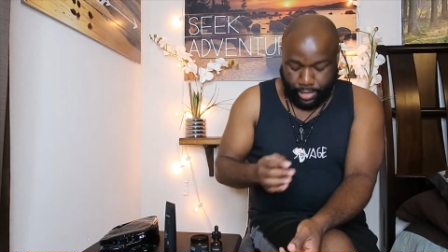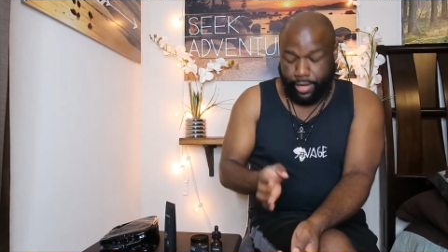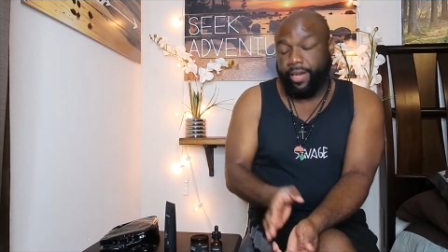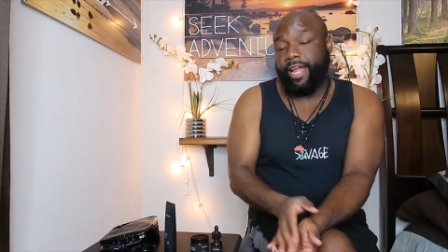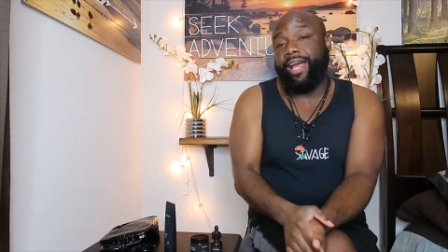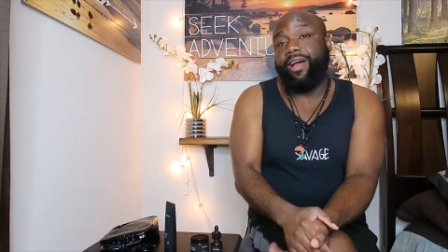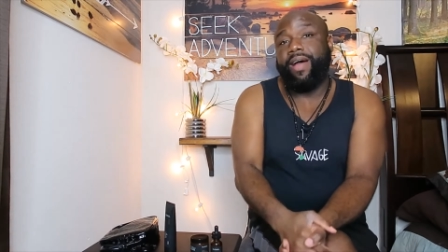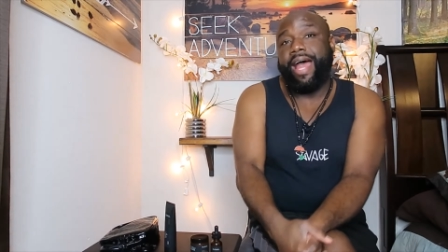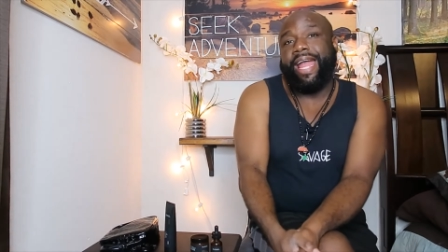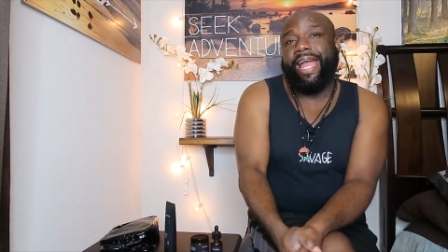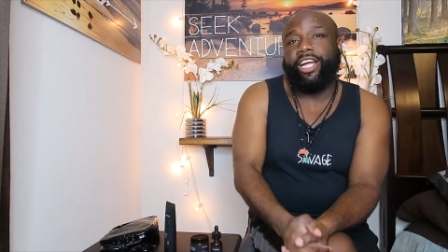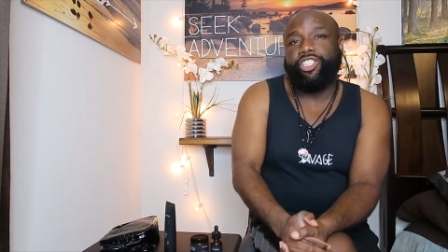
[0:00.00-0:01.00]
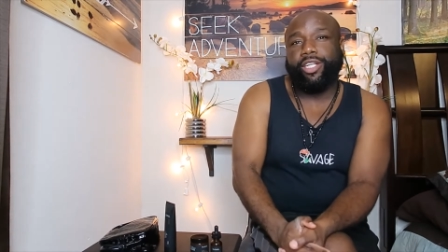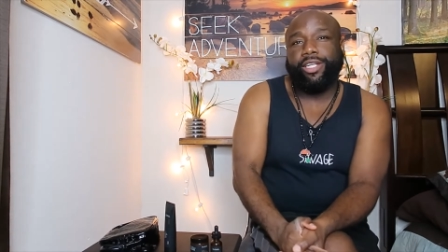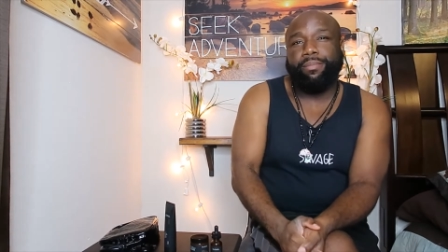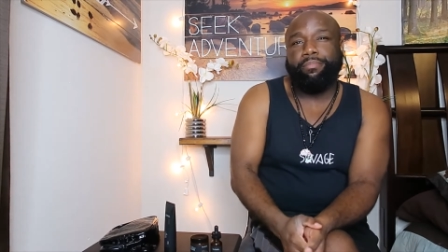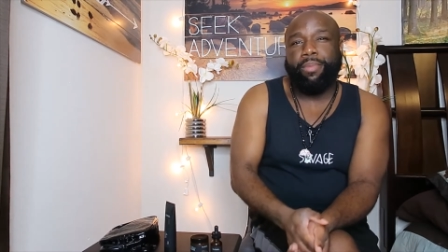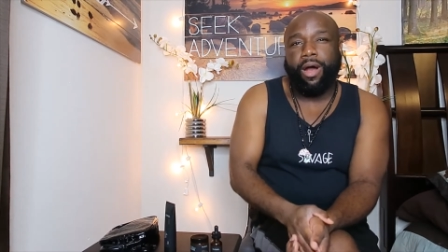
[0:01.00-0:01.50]
now i
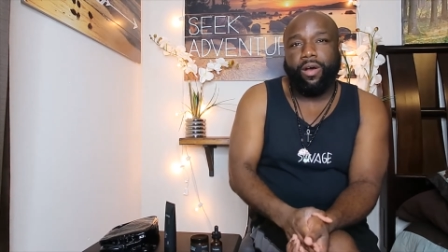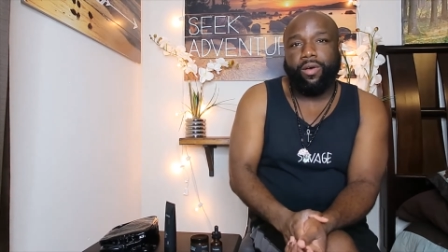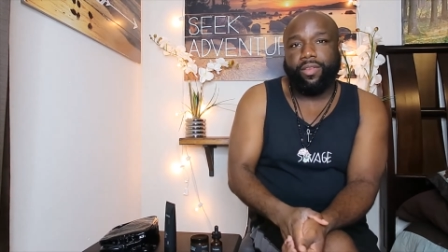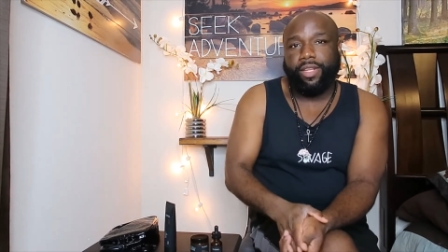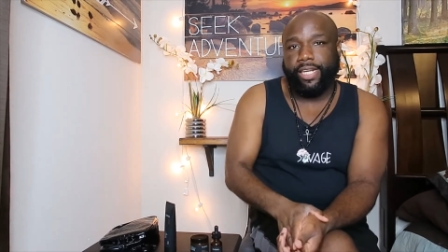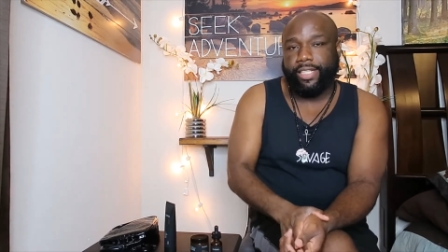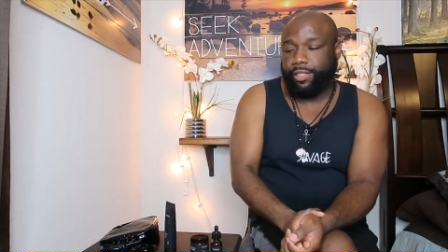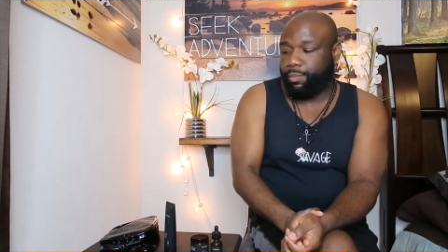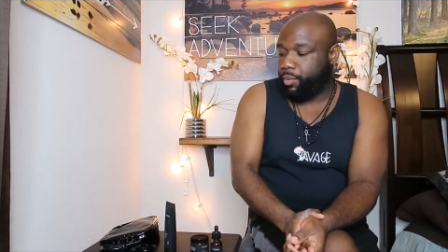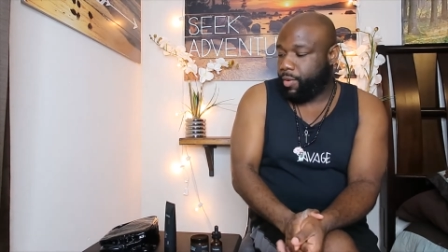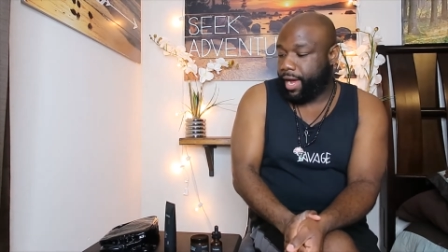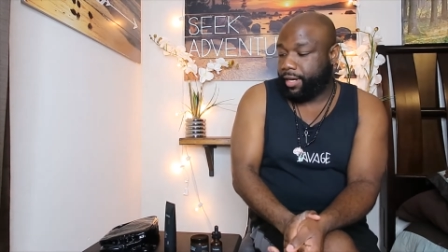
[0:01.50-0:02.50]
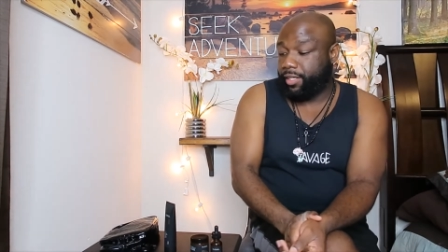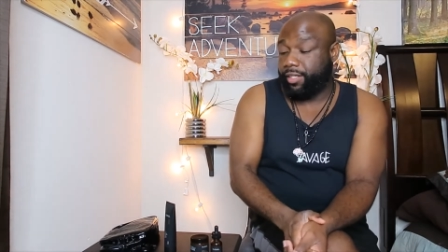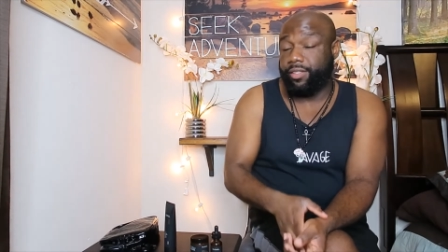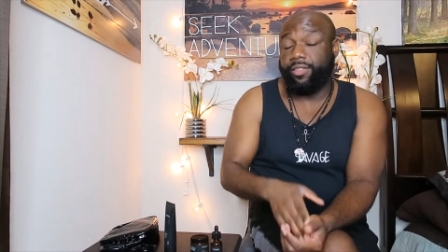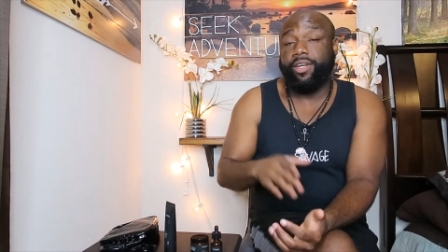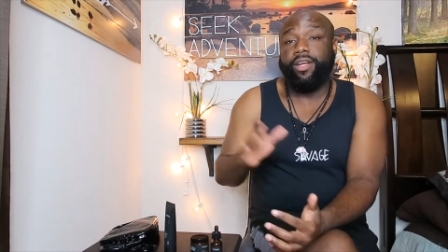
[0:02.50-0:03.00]
actually bought this
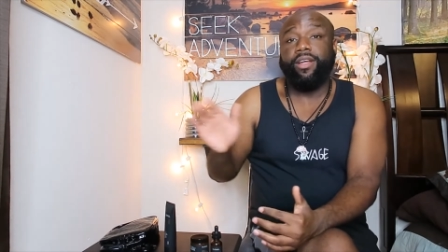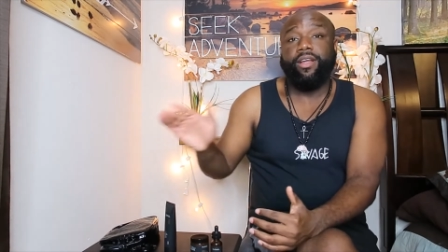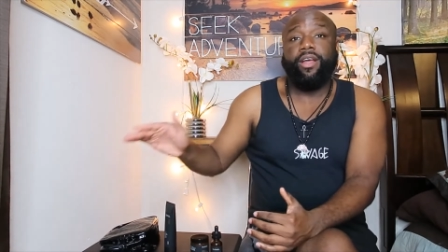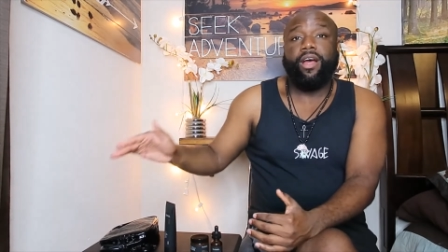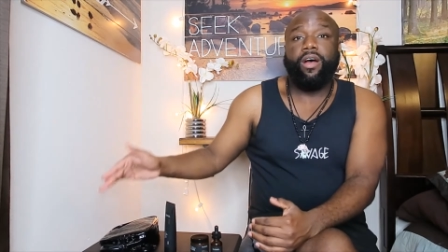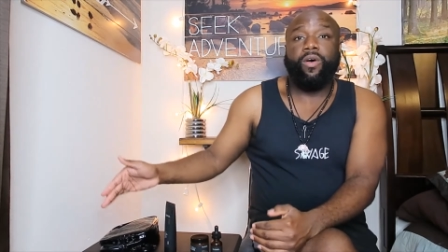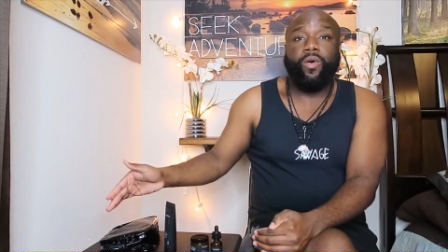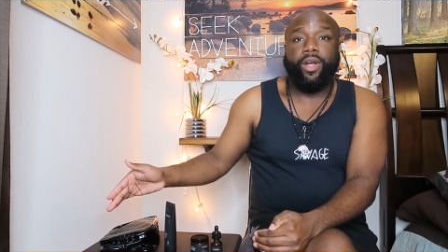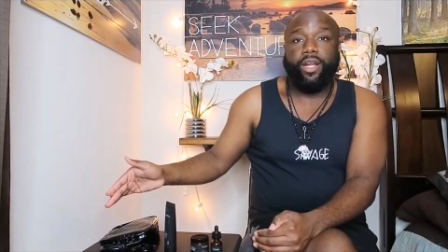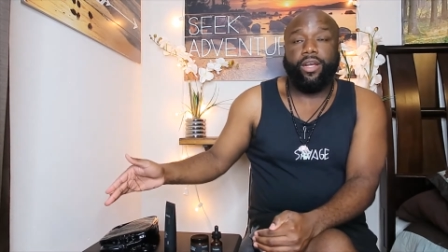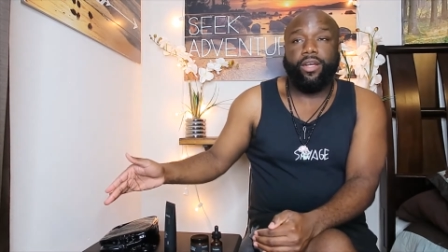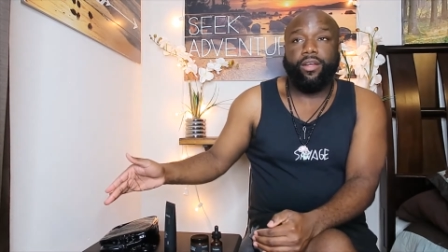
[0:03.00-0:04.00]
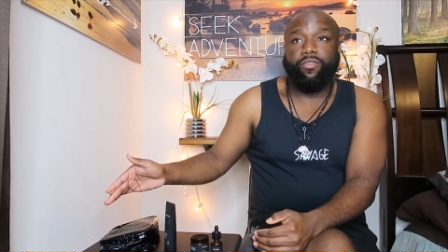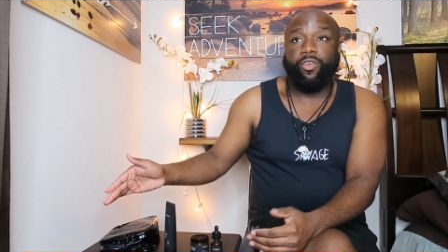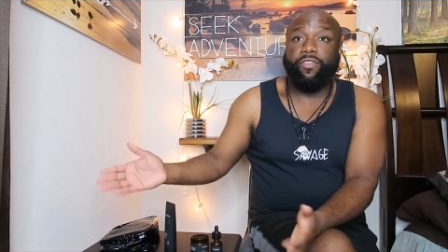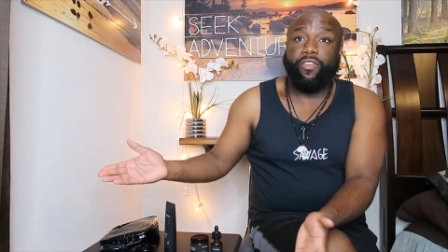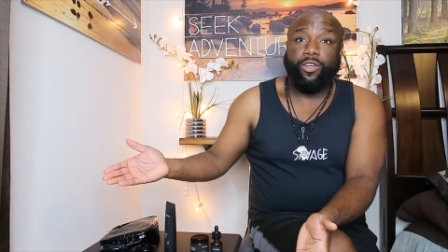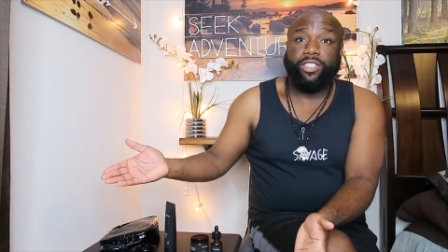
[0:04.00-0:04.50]
product on for
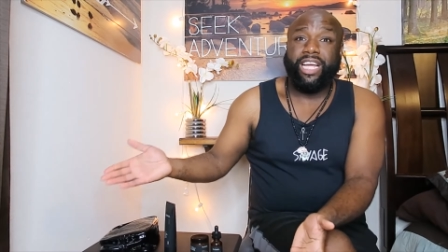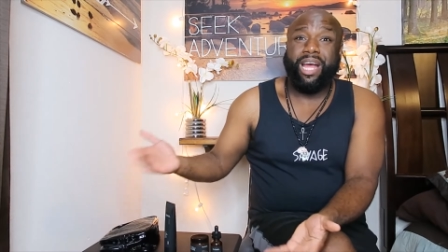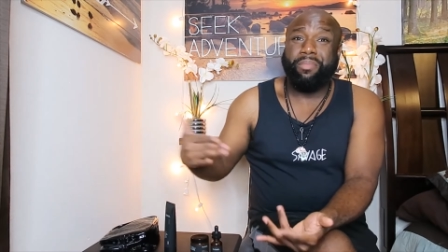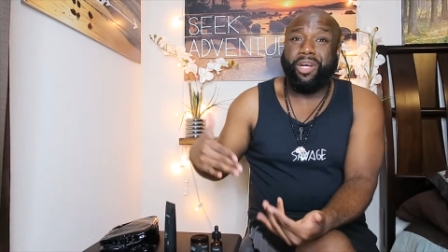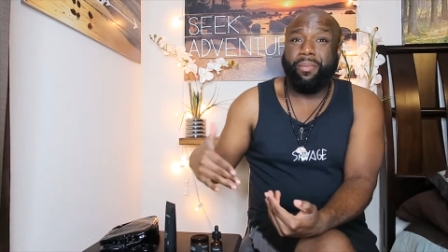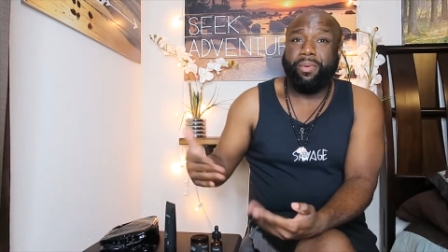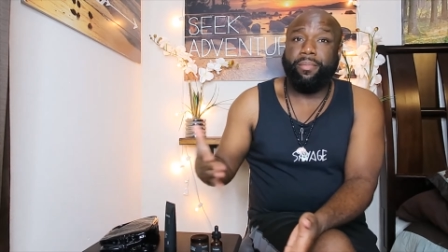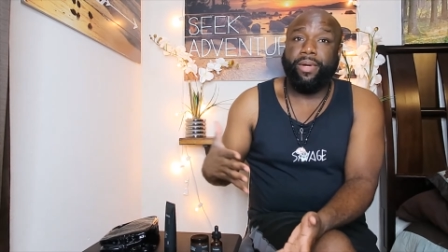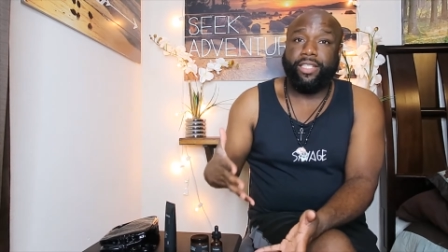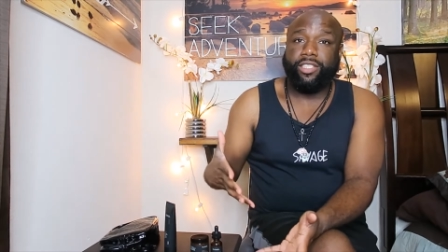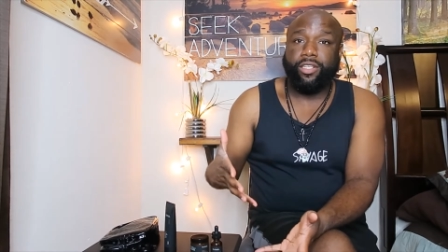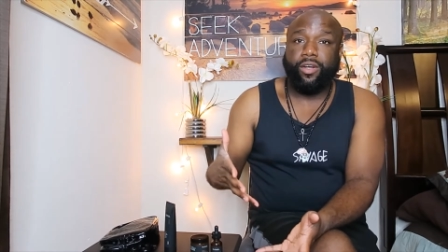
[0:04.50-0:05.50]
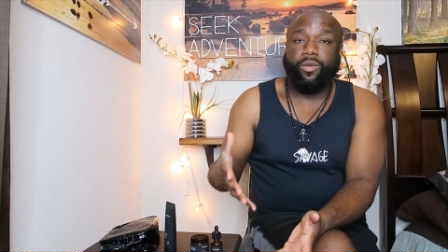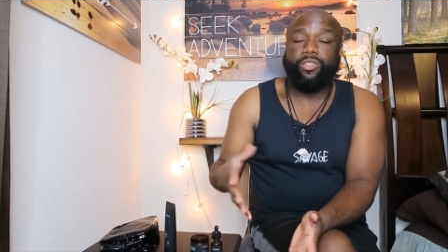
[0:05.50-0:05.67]
the first time a couple of months ago.